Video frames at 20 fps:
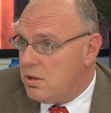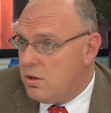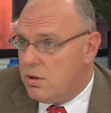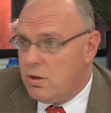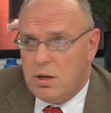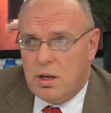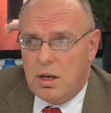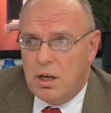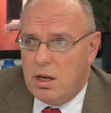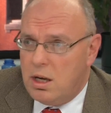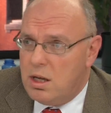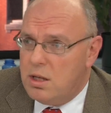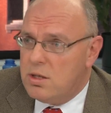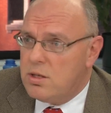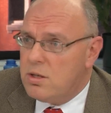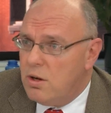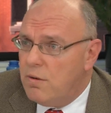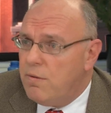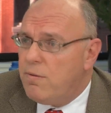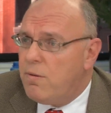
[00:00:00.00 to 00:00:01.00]
Turkey and
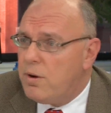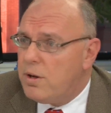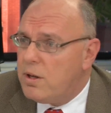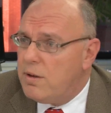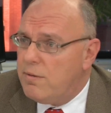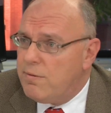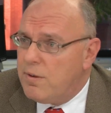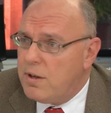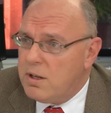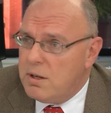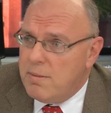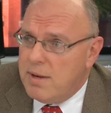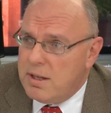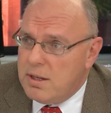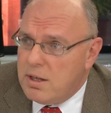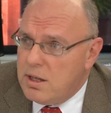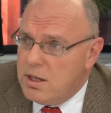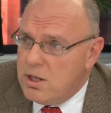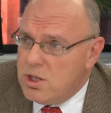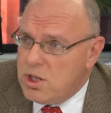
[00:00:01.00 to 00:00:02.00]
so forth have
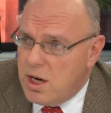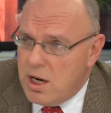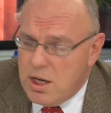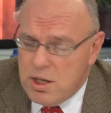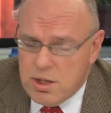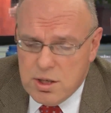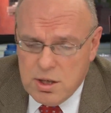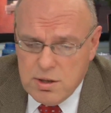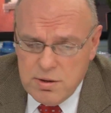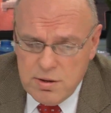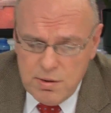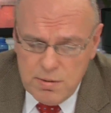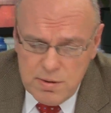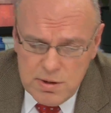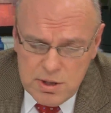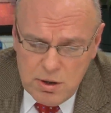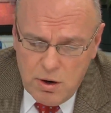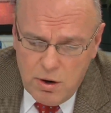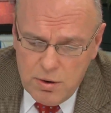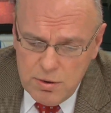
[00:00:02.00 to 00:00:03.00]
fundamentally changed as a
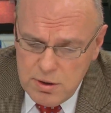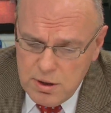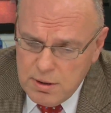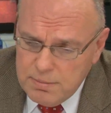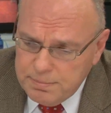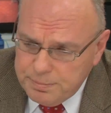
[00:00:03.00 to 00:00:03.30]
result.